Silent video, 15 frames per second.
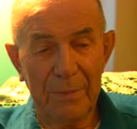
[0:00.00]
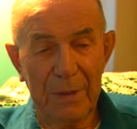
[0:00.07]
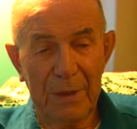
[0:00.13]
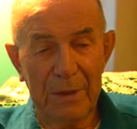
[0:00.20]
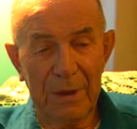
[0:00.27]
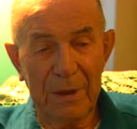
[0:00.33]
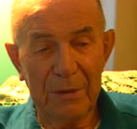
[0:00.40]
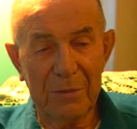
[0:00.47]
the
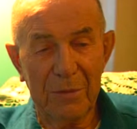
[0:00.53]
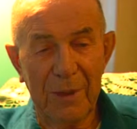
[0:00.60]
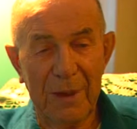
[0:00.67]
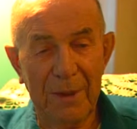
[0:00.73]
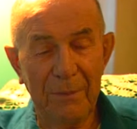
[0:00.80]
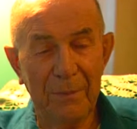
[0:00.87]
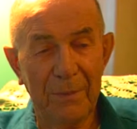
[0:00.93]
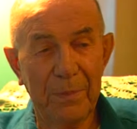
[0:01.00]
next
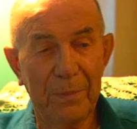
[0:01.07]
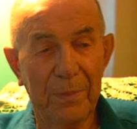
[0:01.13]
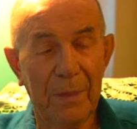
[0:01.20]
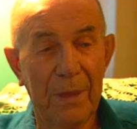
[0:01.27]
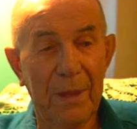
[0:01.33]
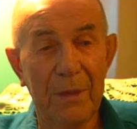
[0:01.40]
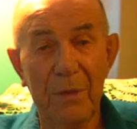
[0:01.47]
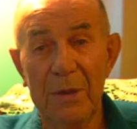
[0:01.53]
time,
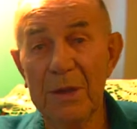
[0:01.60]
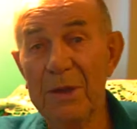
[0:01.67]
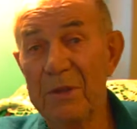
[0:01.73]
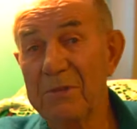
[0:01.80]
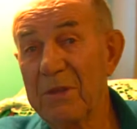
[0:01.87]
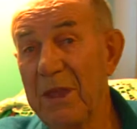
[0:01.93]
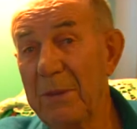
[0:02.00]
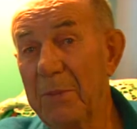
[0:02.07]
I done the
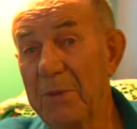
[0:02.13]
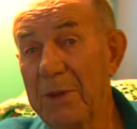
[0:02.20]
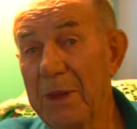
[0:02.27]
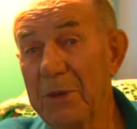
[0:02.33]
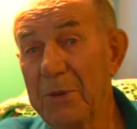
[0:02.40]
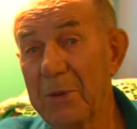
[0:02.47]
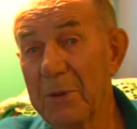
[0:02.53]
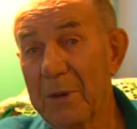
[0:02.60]
same
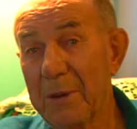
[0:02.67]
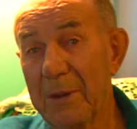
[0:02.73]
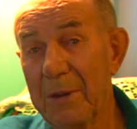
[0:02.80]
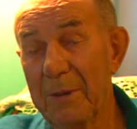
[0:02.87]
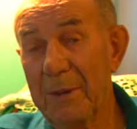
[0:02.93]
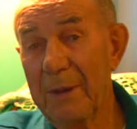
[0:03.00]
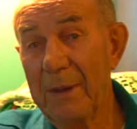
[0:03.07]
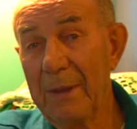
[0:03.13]
thing to
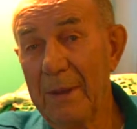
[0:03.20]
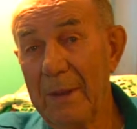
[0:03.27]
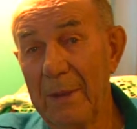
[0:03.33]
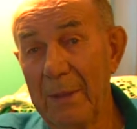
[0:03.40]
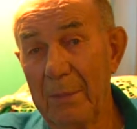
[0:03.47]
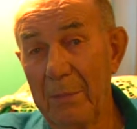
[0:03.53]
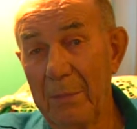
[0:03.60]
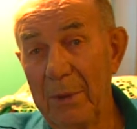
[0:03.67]
her,
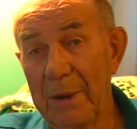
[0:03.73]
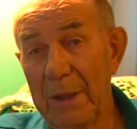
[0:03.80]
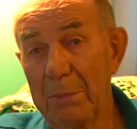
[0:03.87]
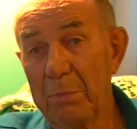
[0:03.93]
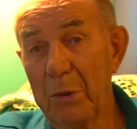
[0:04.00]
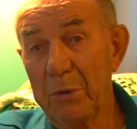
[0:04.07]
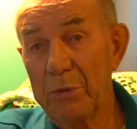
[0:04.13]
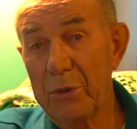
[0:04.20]
but I
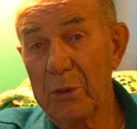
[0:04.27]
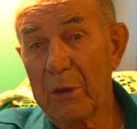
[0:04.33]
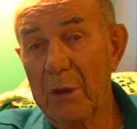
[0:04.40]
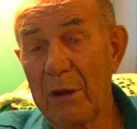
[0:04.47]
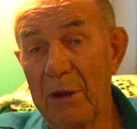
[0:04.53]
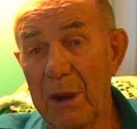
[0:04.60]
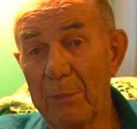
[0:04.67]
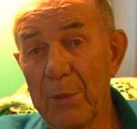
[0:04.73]
pushed the
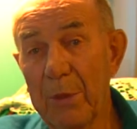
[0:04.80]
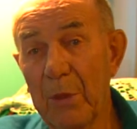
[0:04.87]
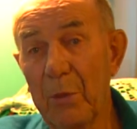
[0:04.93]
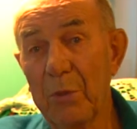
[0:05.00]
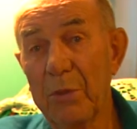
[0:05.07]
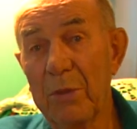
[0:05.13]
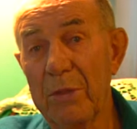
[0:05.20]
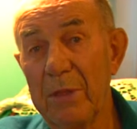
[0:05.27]
car up
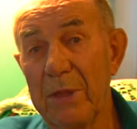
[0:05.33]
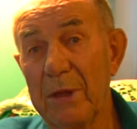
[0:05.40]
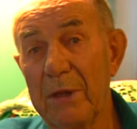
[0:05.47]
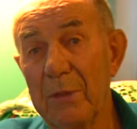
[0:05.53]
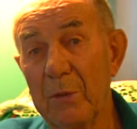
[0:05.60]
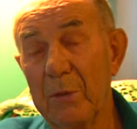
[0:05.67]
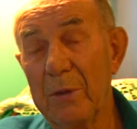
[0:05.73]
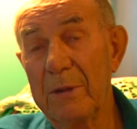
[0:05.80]
close to the
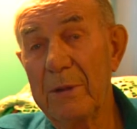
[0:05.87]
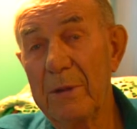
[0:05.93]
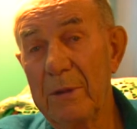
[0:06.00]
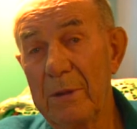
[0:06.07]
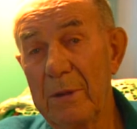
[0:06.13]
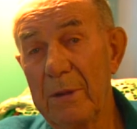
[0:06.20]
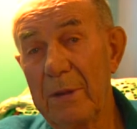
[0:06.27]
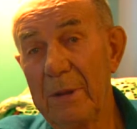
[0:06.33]
other one,
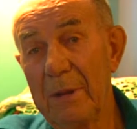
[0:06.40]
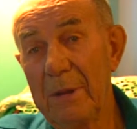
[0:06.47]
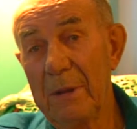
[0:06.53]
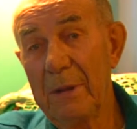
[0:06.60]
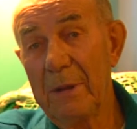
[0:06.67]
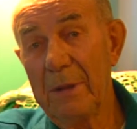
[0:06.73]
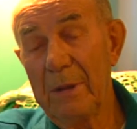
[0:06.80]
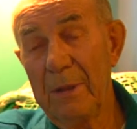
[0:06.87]

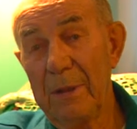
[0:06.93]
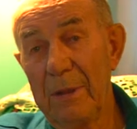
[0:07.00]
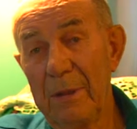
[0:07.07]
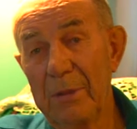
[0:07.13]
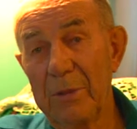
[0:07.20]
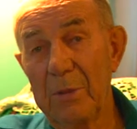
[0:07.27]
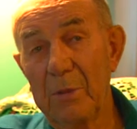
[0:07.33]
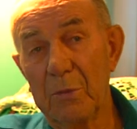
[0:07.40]

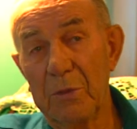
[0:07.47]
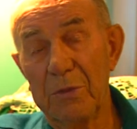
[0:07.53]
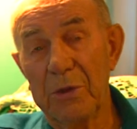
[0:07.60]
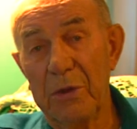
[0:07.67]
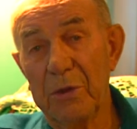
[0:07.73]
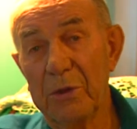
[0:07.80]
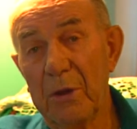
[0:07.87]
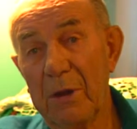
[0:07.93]
so when
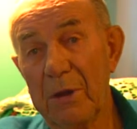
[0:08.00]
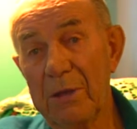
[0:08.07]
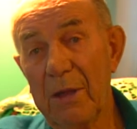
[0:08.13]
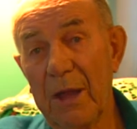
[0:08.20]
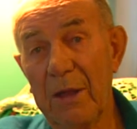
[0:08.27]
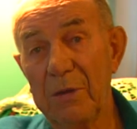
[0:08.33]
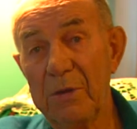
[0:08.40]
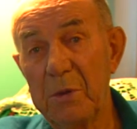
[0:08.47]
she starts
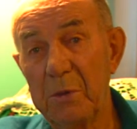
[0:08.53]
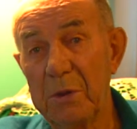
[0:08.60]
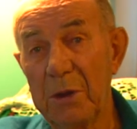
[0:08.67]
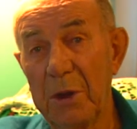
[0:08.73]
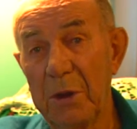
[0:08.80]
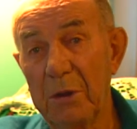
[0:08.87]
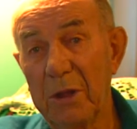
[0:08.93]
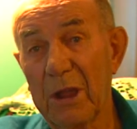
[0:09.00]
out, she wouldn't
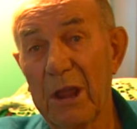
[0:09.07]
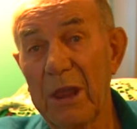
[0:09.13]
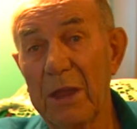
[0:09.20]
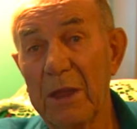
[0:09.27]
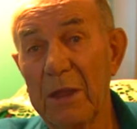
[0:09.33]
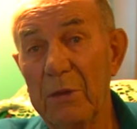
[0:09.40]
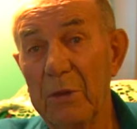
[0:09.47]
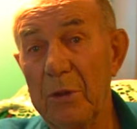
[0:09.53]
hear the
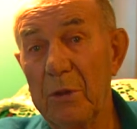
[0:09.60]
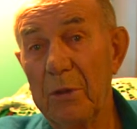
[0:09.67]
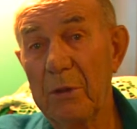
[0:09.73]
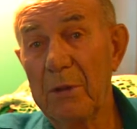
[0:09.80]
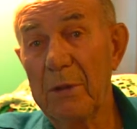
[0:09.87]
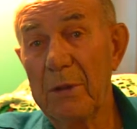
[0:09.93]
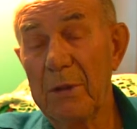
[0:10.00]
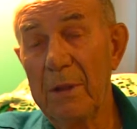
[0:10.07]
clinking, you
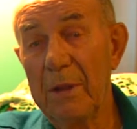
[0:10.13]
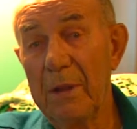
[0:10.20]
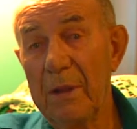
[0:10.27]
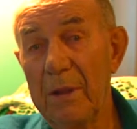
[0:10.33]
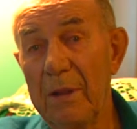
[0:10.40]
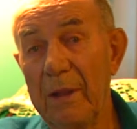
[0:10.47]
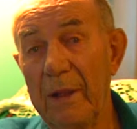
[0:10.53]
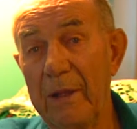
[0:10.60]
know.
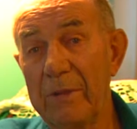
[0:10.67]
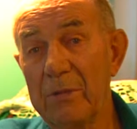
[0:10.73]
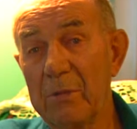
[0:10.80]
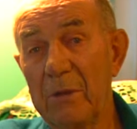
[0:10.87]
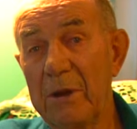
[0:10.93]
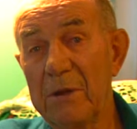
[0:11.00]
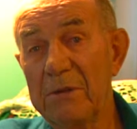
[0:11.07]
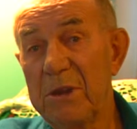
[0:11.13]
I
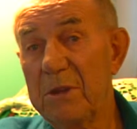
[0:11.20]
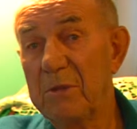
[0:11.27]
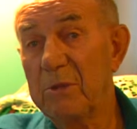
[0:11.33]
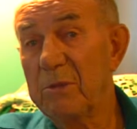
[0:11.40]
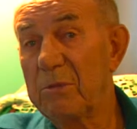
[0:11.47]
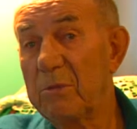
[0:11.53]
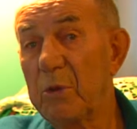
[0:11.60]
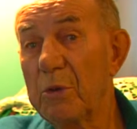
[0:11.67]
swear she
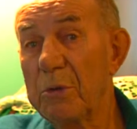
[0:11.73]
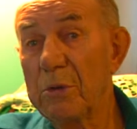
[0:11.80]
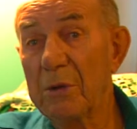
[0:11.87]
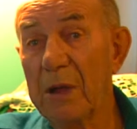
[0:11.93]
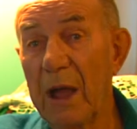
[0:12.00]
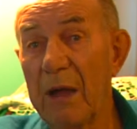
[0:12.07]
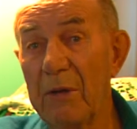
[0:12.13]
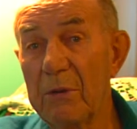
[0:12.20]
was doing the
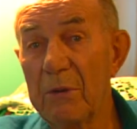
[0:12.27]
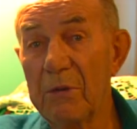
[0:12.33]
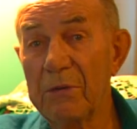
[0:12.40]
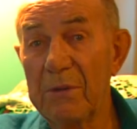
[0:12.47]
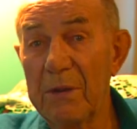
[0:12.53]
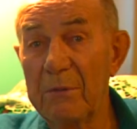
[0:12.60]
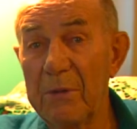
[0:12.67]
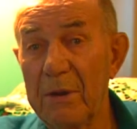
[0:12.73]
counting or
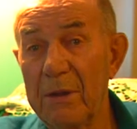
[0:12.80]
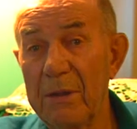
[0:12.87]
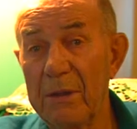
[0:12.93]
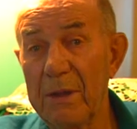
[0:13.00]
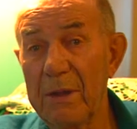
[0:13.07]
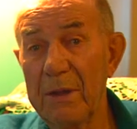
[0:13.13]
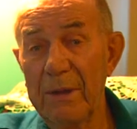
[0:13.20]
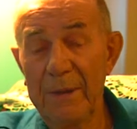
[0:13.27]
some darn
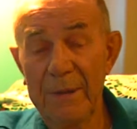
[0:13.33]
thing.